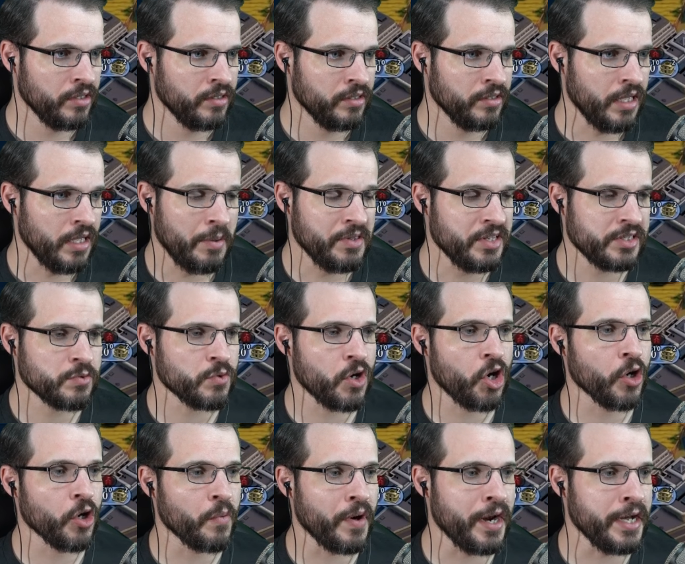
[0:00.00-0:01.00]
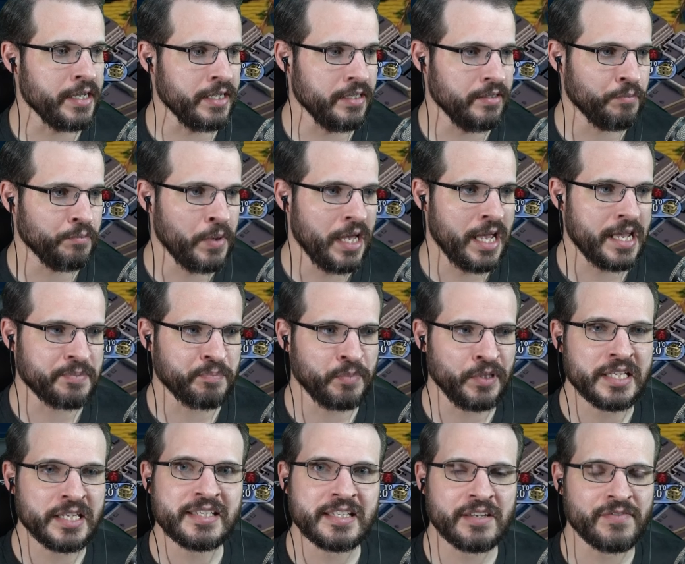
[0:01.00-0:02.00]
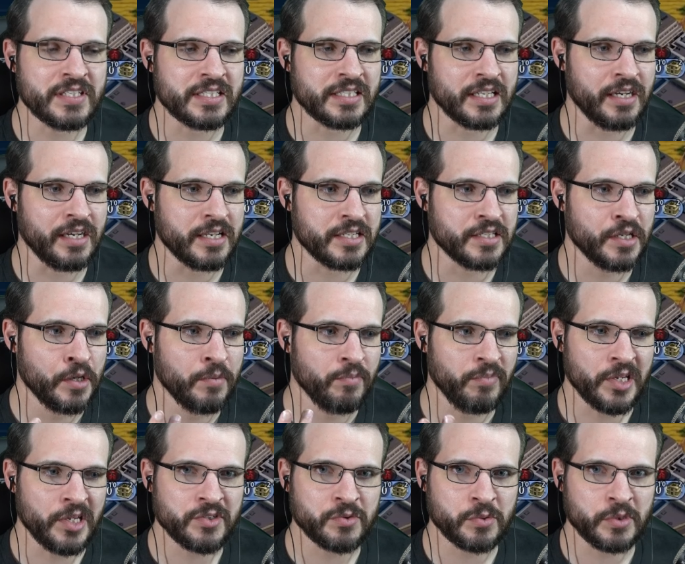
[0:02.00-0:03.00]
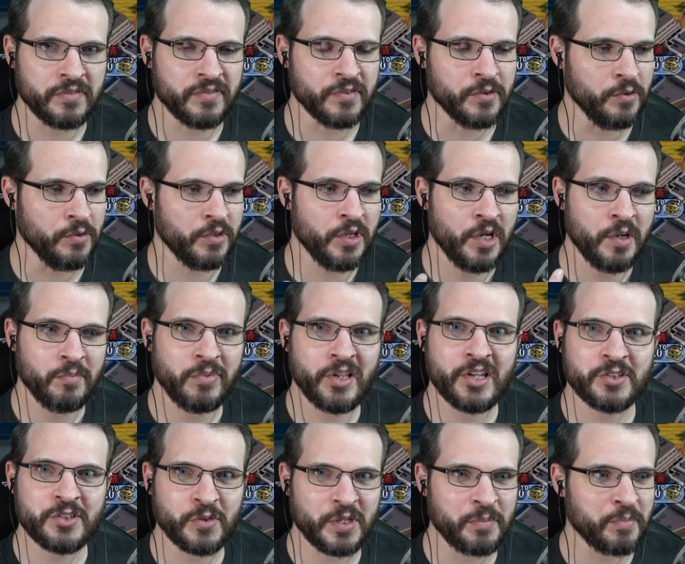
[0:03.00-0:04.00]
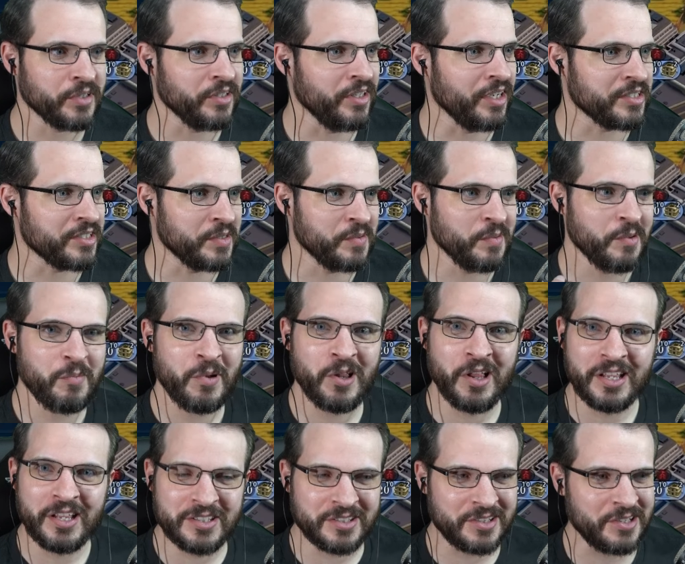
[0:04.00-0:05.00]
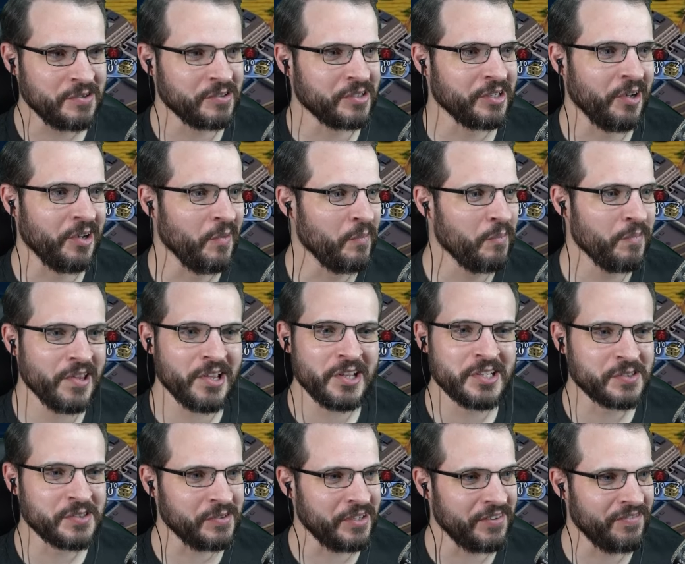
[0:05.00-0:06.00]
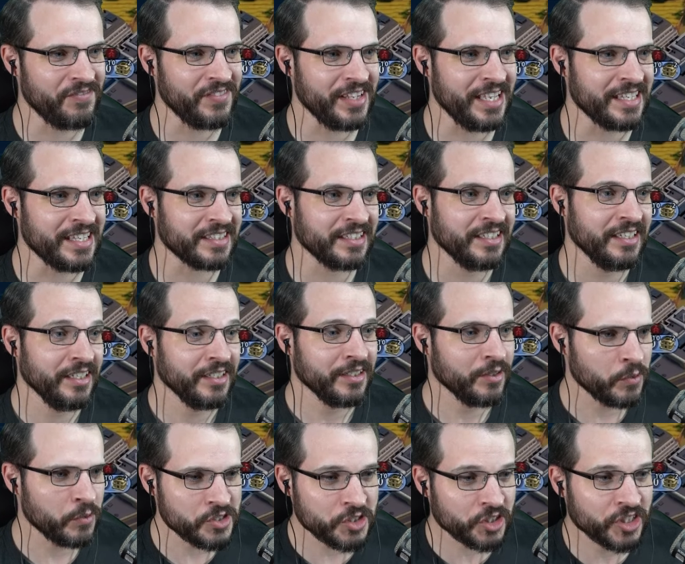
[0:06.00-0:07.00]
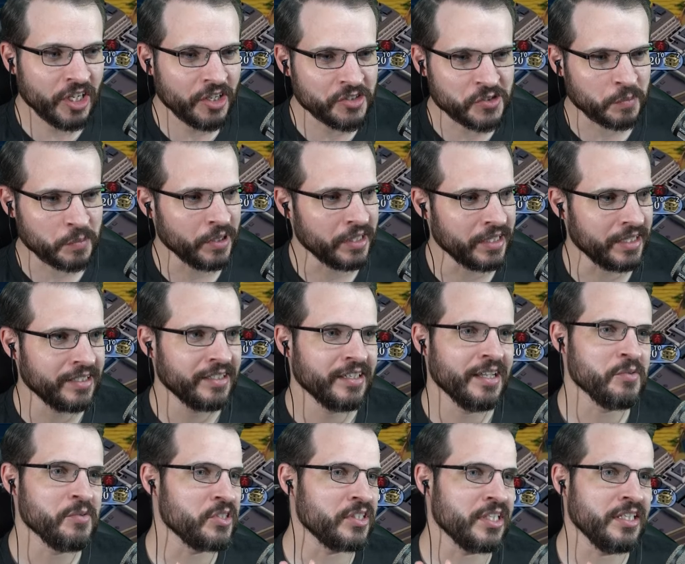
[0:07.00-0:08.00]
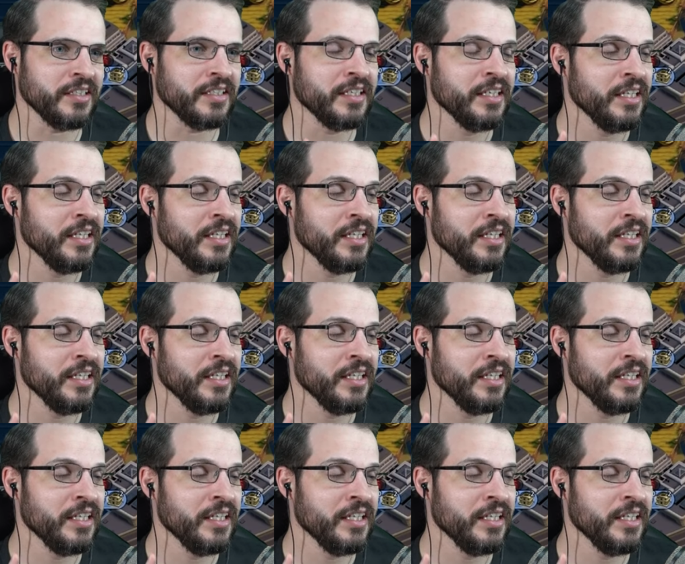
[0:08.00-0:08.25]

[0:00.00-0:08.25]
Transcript: I mean, this one already has +7 science, +3 food, +3 production, +2 gold, +1 faith. Where's your culture, buddy? I'm just kidding.